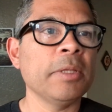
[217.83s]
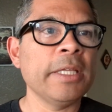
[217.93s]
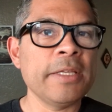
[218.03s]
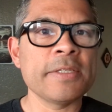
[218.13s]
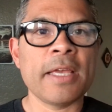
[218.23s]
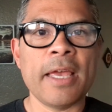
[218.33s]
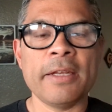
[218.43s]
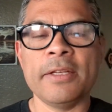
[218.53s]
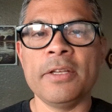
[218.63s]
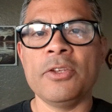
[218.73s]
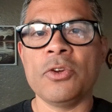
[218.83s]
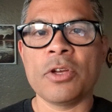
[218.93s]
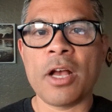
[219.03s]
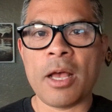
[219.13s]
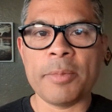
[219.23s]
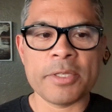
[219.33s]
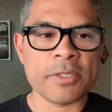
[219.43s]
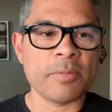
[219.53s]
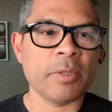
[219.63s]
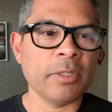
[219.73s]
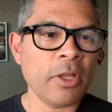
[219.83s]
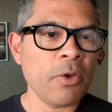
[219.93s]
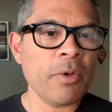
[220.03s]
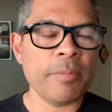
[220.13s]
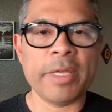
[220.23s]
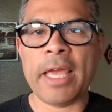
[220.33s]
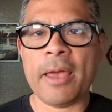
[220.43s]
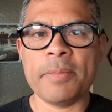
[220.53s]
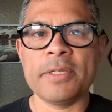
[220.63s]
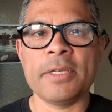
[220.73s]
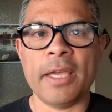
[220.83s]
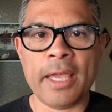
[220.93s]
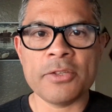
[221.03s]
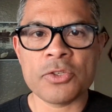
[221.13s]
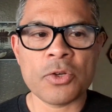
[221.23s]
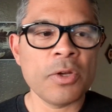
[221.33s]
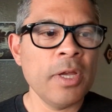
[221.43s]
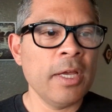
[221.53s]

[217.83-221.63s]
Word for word: Please add in your comments below. I'd be happy to answer